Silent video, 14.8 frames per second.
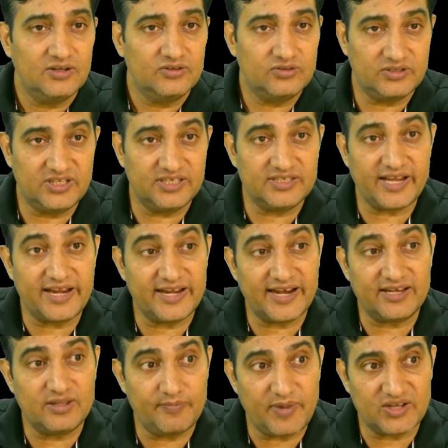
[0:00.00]
So this guy get
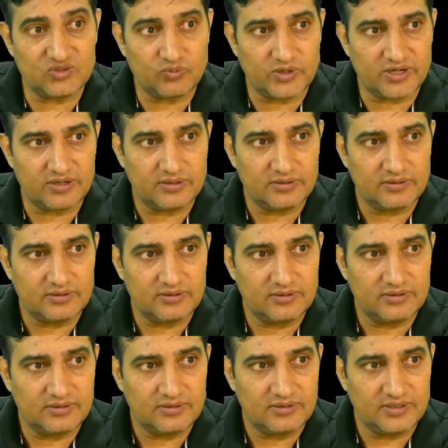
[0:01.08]
the password,
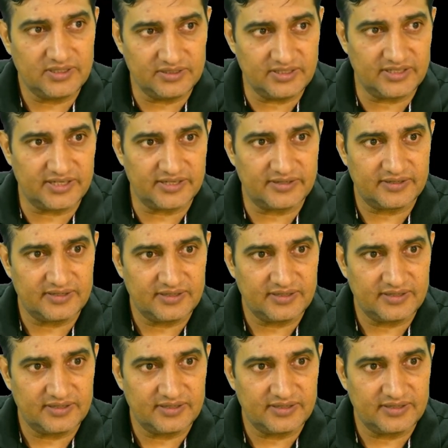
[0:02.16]
isn't it?